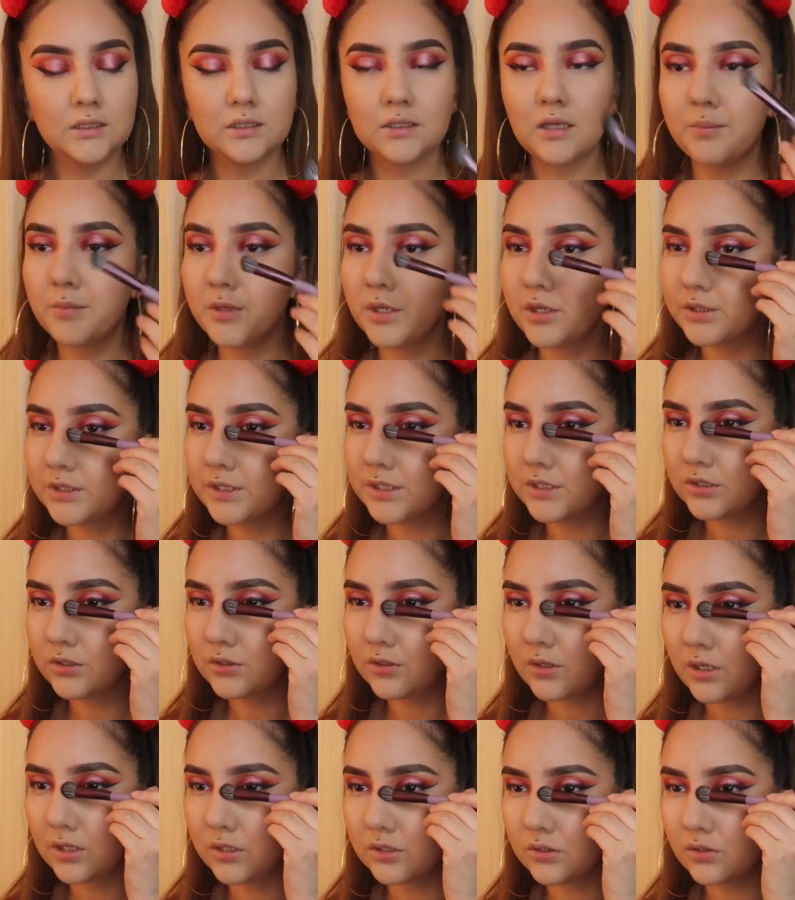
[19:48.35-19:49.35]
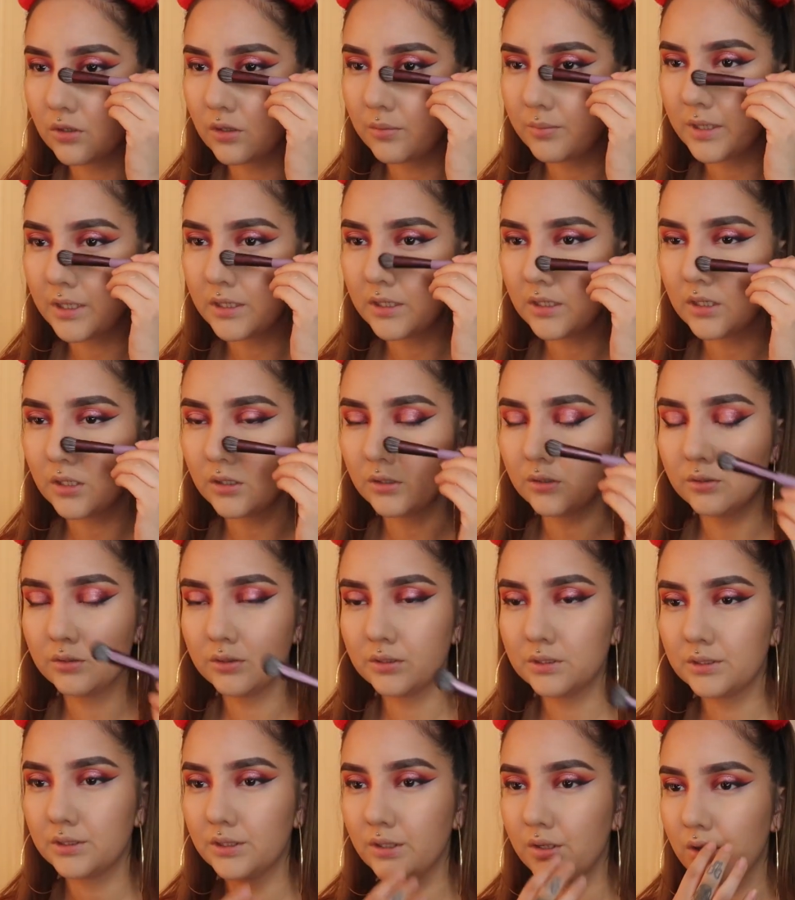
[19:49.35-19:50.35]
So I'm gonna use this to contour my
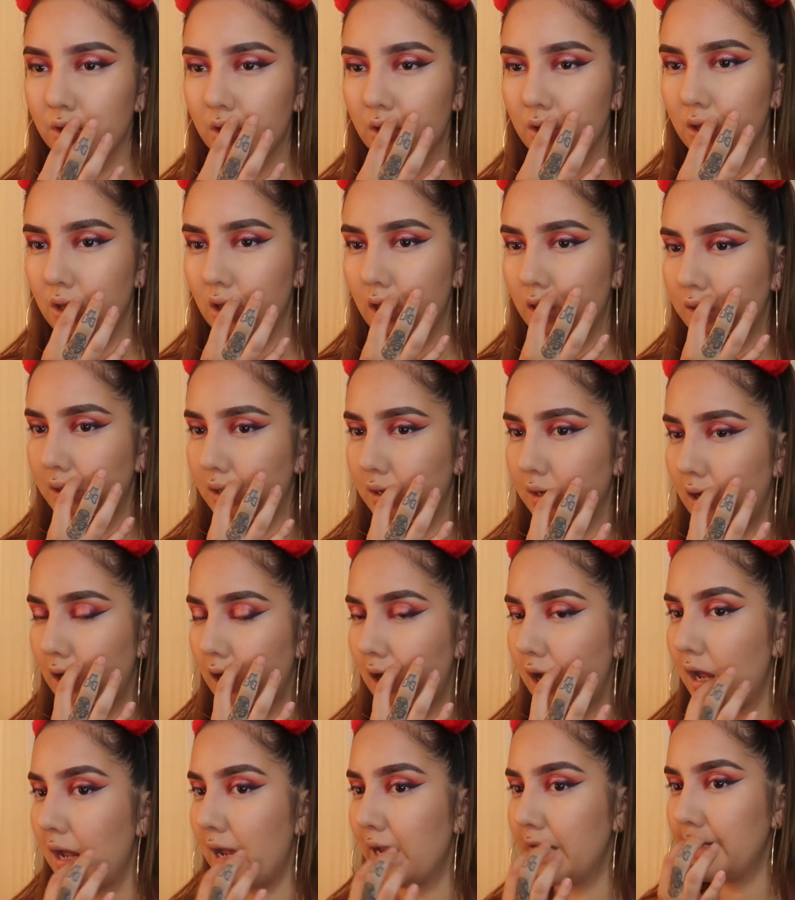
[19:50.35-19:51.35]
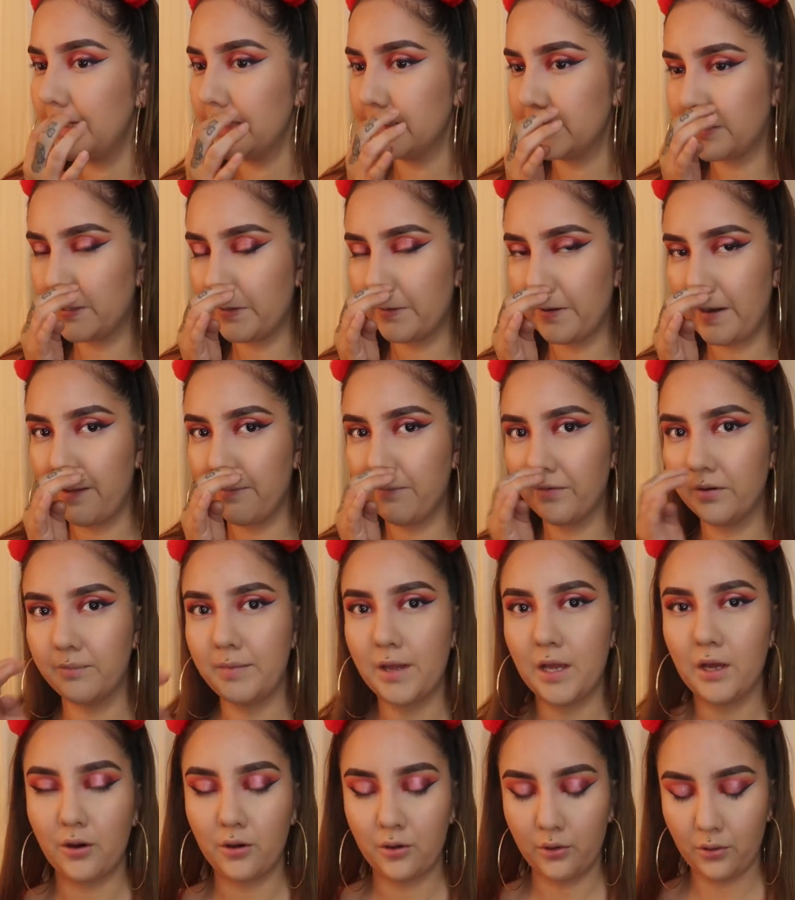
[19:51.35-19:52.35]
nose, and then I need to grab one of
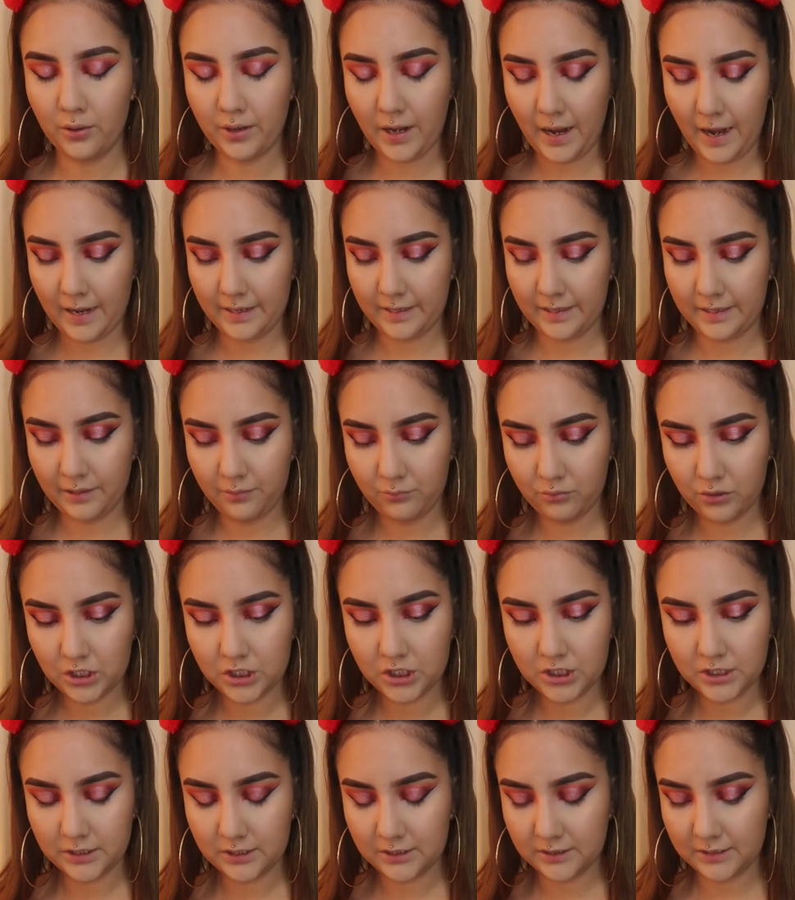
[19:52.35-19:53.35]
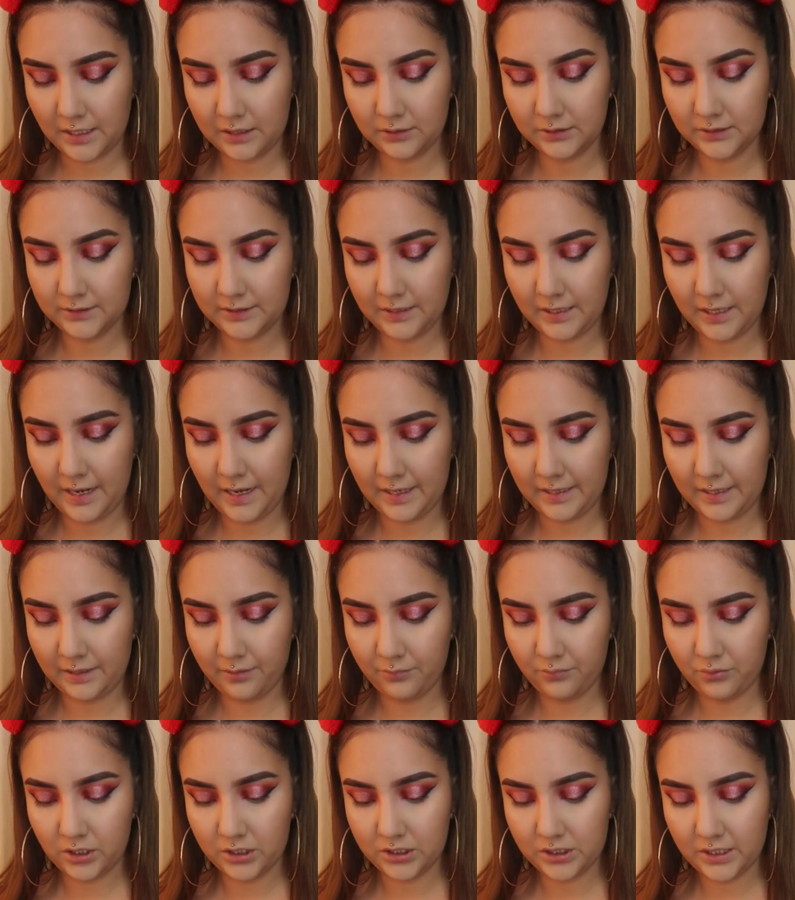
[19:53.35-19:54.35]
my own highlighting brushes because I don't see a
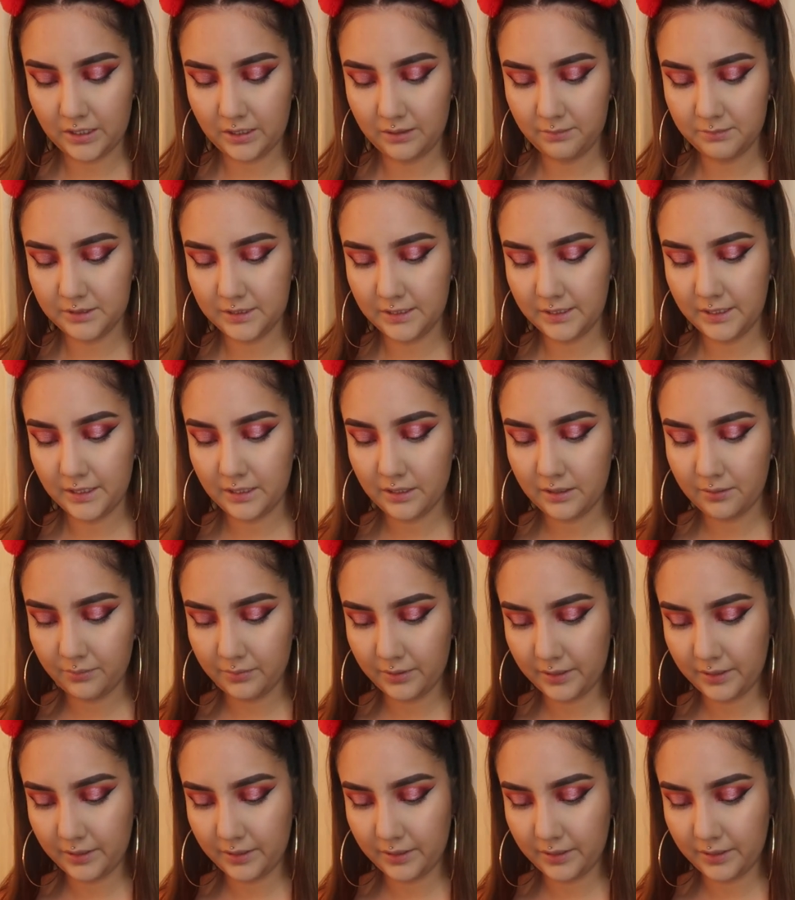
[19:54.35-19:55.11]
highlighting brush that comes in here.